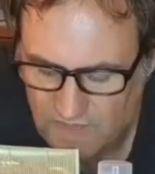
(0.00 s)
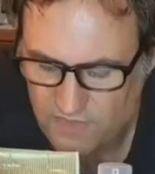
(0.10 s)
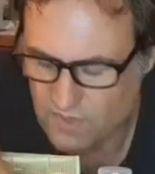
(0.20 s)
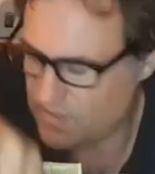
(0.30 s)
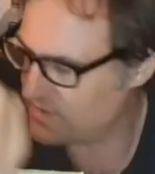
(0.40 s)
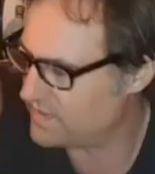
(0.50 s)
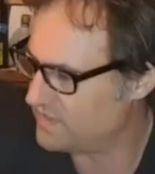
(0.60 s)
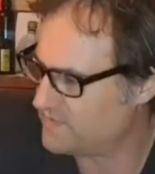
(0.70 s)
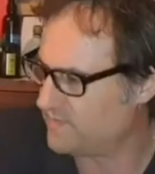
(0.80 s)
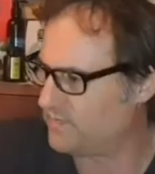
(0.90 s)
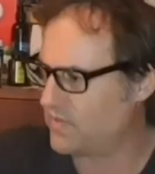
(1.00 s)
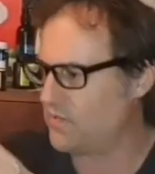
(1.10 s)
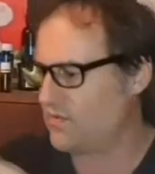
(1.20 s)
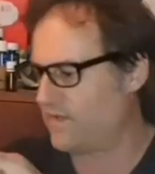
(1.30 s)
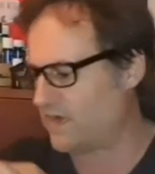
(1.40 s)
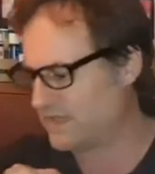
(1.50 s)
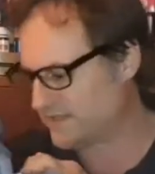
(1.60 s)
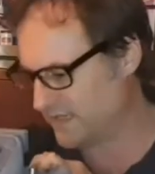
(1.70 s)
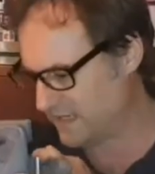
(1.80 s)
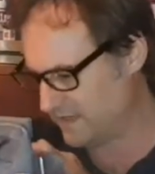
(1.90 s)
third of those
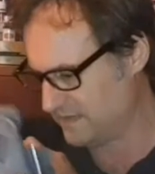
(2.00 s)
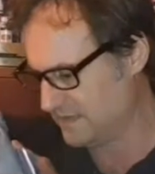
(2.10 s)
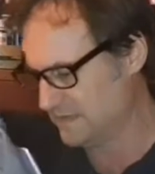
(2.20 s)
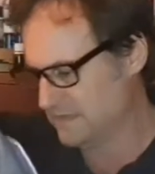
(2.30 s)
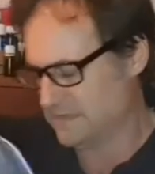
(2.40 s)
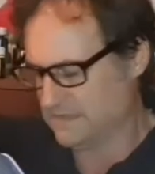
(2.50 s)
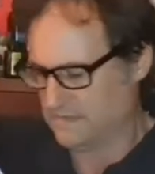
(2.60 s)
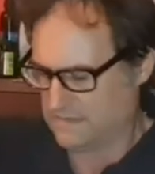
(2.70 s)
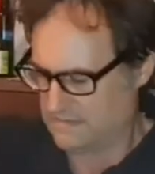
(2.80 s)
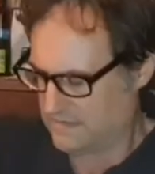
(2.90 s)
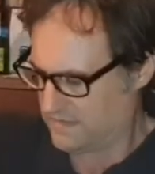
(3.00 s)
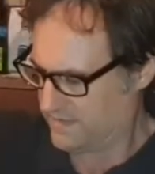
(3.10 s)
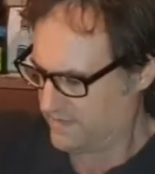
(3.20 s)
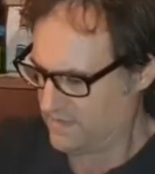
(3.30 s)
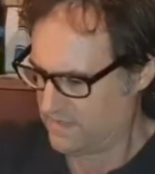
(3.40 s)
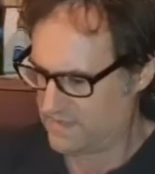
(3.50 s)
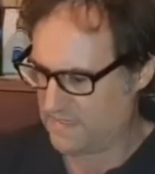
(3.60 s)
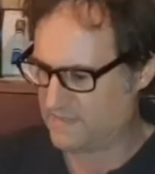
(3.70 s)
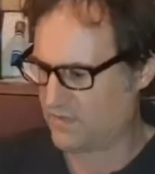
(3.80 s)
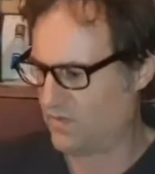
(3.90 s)
purifiers there. And I think
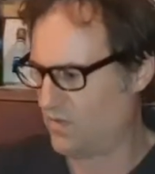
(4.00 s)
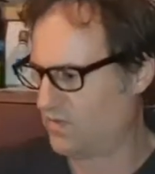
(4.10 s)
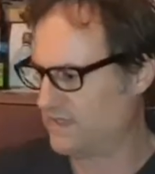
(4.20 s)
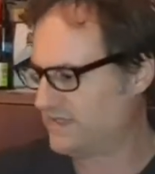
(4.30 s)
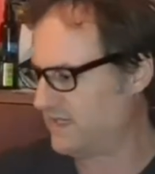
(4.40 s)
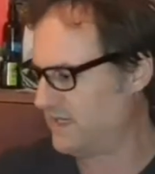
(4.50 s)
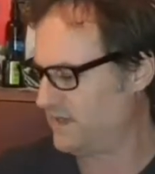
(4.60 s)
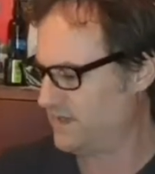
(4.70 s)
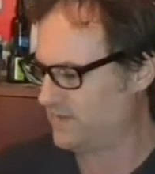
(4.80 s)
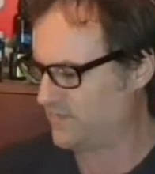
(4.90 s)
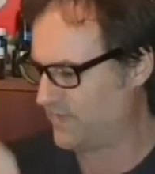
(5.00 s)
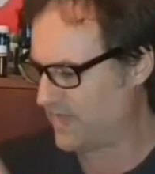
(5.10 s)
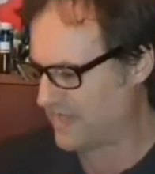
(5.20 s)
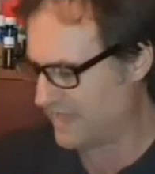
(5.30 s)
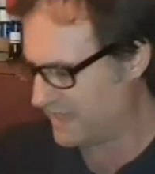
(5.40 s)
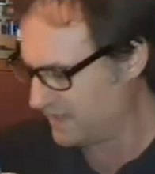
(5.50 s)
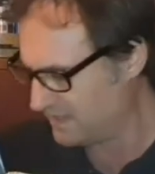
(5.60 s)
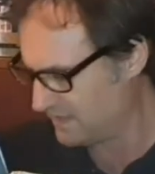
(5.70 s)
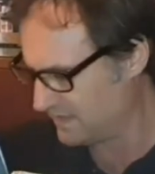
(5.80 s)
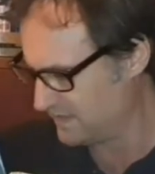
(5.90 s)
that's all that's in the
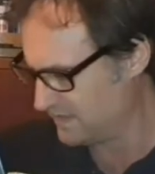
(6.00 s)
bag.